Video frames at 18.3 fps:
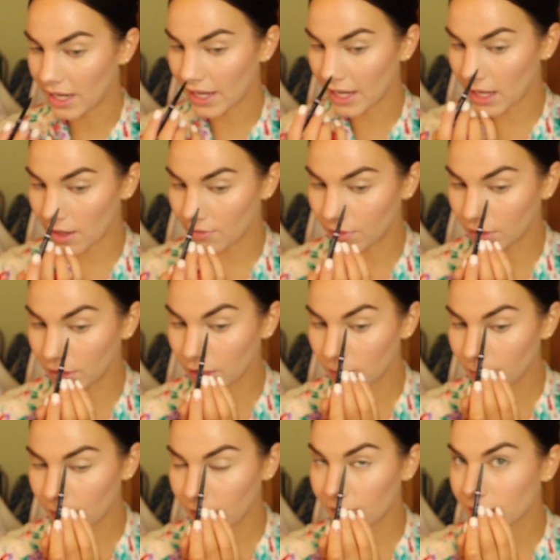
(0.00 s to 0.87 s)
I have a
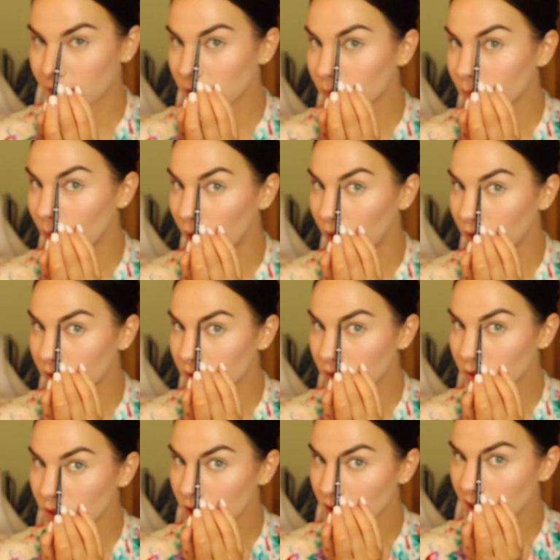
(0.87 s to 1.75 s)
little bit of
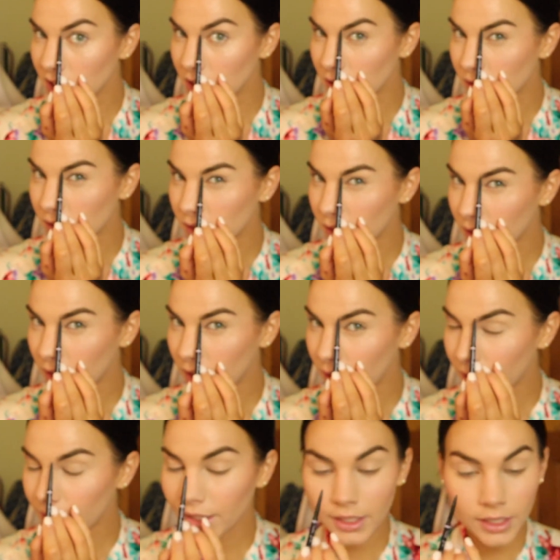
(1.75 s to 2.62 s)
sparseness
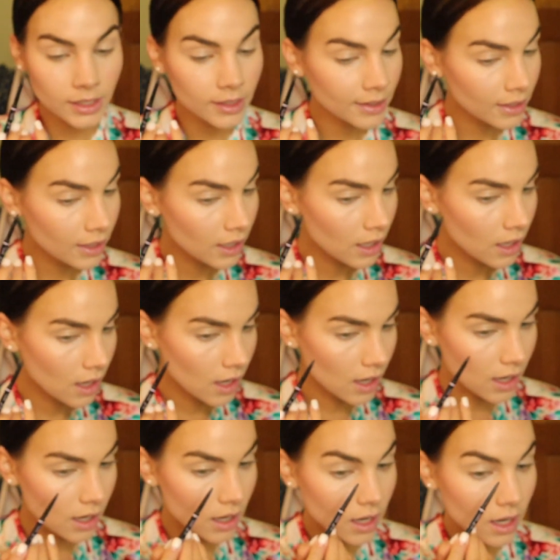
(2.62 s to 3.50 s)
here,
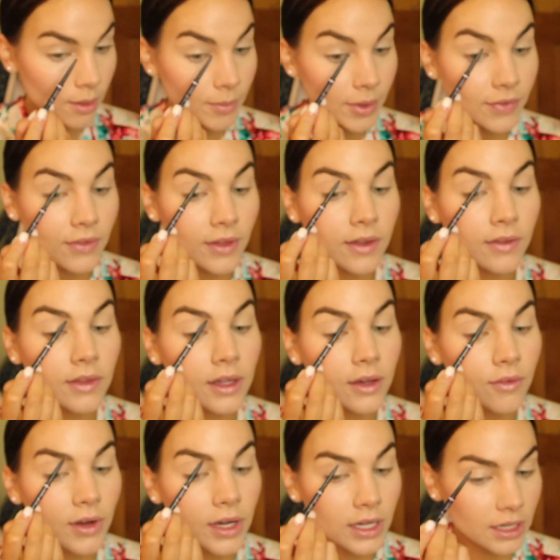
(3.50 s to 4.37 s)
and then
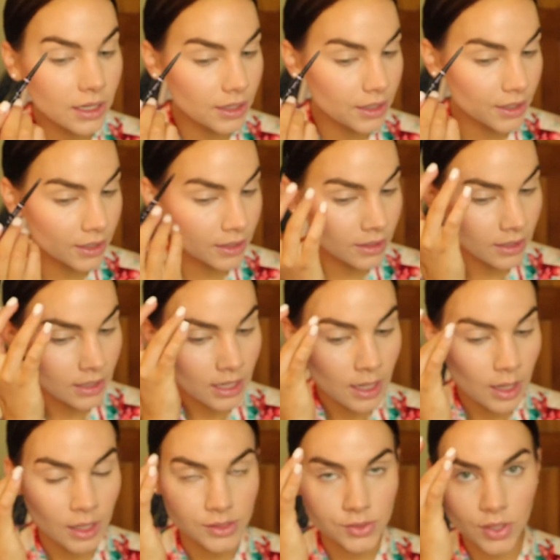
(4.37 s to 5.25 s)
like right here.
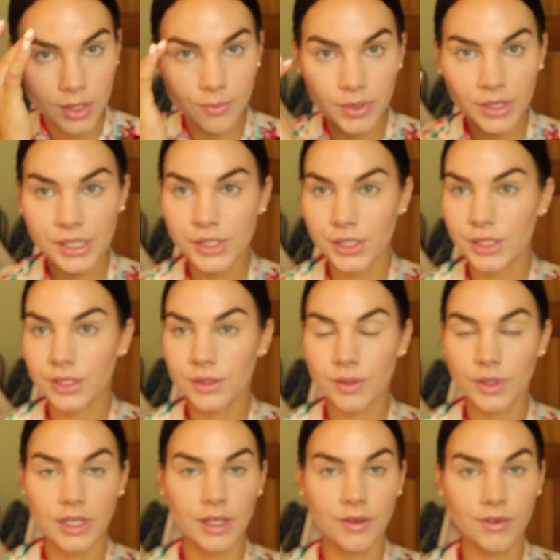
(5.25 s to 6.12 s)
So I'm really
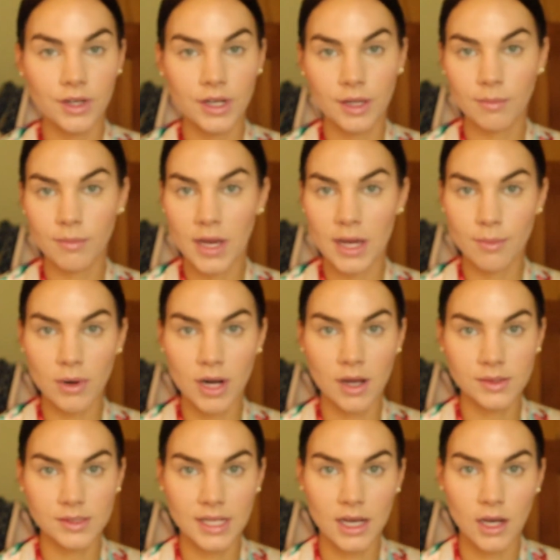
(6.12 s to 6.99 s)
just evening my
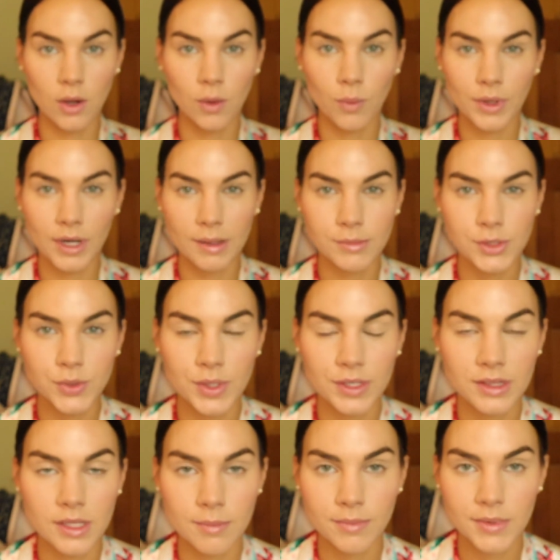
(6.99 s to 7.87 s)
brows out when I'm
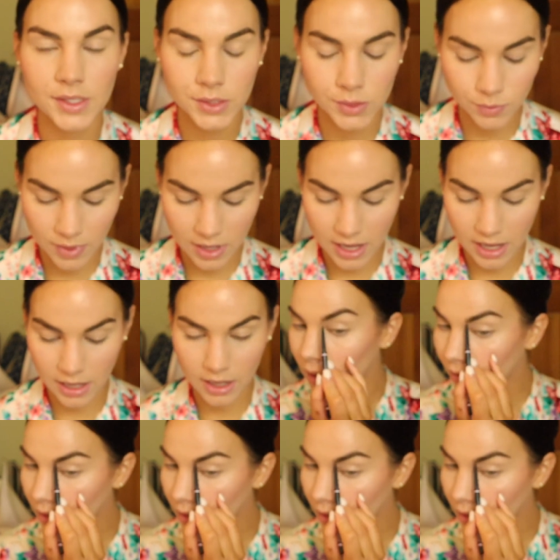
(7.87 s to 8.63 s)
doing them this way.